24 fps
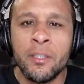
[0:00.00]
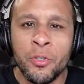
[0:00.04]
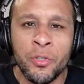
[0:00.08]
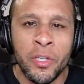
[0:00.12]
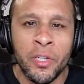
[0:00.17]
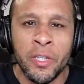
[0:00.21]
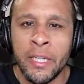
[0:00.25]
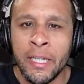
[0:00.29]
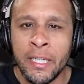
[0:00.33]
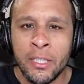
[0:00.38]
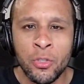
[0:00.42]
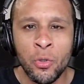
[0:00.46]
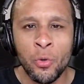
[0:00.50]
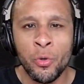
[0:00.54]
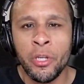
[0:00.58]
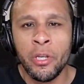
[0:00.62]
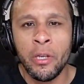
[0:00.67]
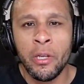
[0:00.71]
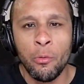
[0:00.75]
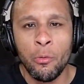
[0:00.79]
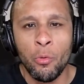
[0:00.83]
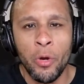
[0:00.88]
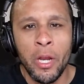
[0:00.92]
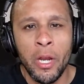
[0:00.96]
the Knicks only
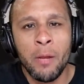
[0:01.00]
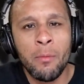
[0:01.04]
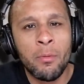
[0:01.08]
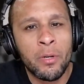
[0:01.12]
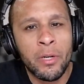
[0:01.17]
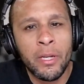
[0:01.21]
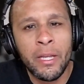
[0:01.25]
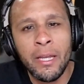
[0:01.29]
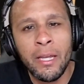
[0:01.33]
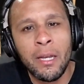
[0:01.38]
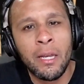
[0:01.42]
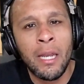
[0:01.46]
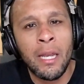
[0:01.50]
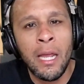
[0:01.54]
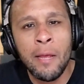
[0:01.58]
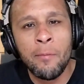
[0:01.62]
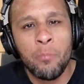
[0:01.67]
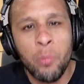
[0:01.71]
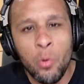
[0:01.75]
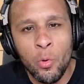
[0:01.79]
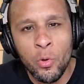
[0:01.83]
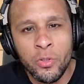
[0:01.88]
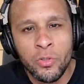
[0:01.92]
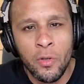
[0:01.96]
were able to get 9
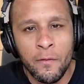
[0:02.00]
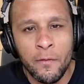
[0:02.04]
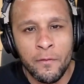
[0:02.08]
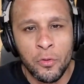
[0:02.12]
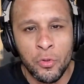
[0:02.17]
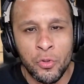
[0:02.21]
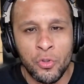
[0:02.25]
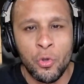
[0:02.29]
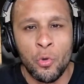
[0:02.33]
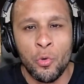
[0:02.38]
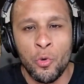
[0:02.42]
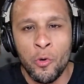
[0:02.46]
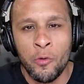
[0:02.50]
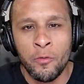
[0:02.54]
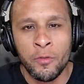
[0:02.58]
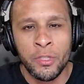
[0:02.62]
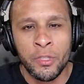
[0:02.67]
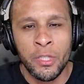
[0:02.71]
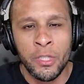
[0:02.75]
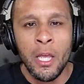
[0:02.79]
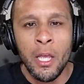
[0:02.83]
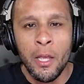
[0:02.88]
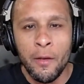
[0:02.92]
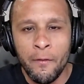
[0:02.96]
points off their turnovers.
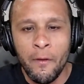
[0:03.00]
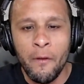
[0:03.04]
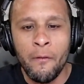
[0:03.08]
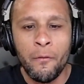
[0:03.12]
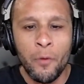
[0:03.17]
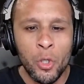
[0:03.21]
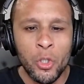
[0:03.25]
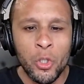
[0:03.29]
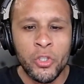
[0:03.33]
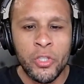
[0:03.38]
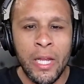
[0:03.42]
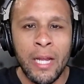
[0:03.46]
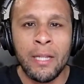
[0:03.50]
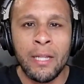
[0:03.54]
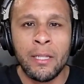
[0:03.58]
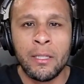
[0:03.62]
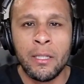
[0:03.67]
Reverse that.